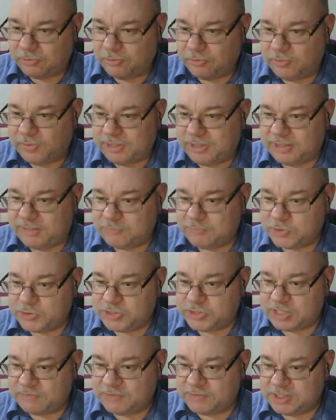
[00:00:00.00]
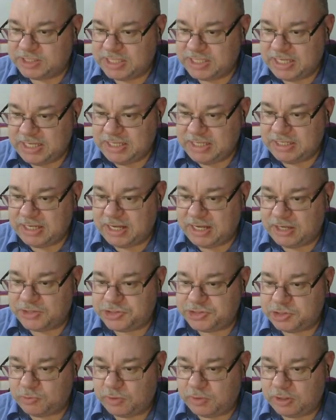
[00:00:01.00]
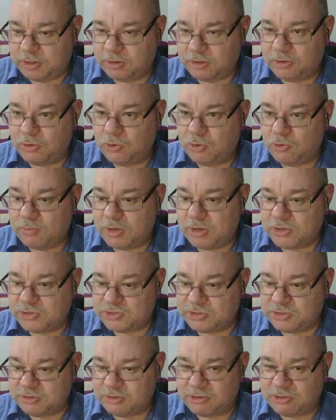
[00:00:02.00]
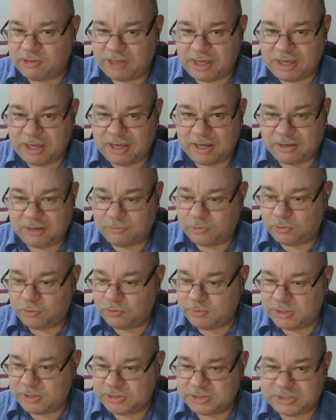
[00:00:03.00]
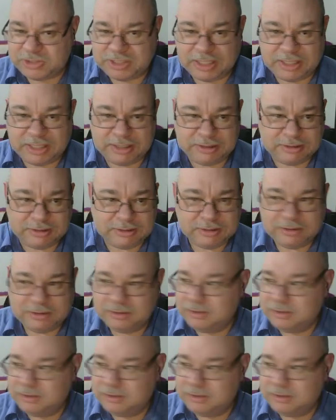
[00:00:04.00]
We're at level 17 now, so we're almost there. We're almost done.